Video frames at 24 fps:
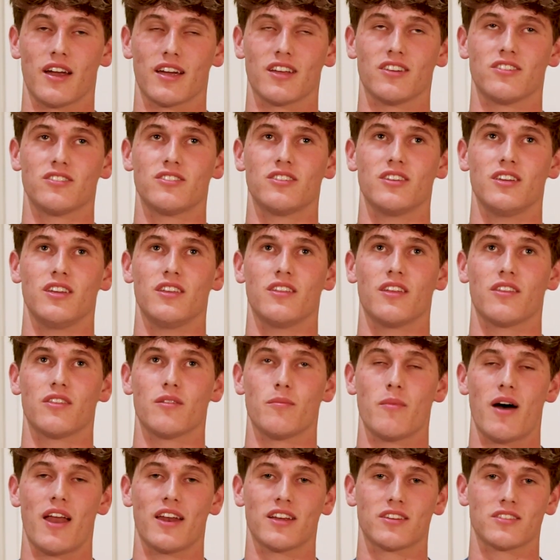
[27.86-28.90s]
I could see that
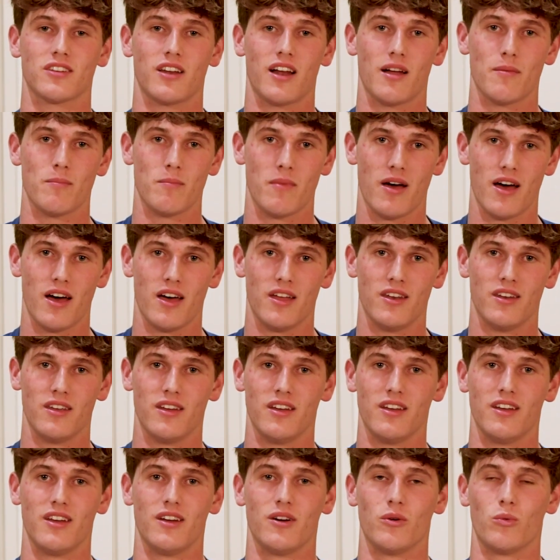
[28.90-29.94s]
the Mattox that I met
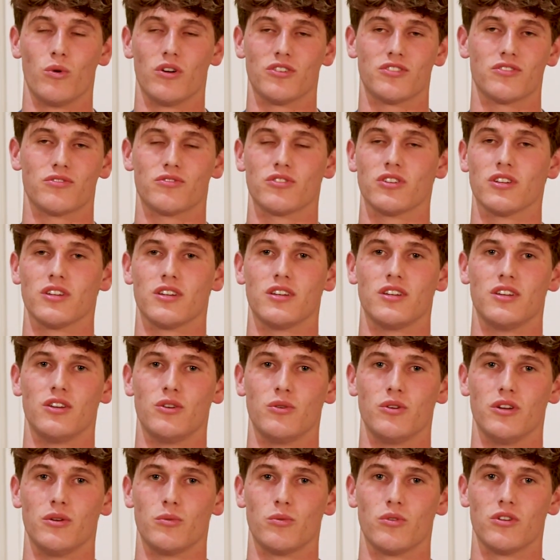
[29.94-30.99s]
wasn't really
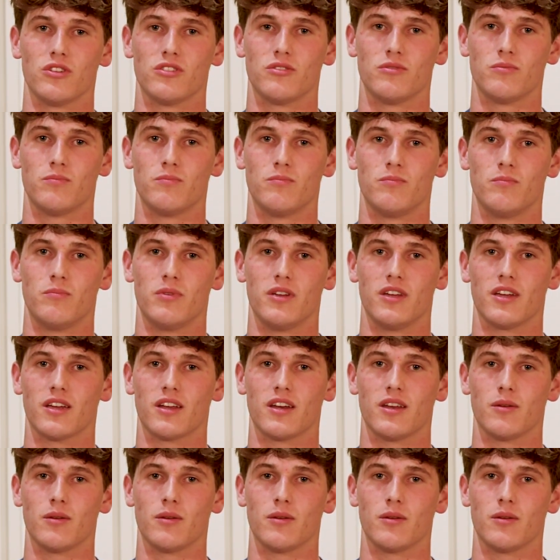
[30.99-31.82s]
who he was being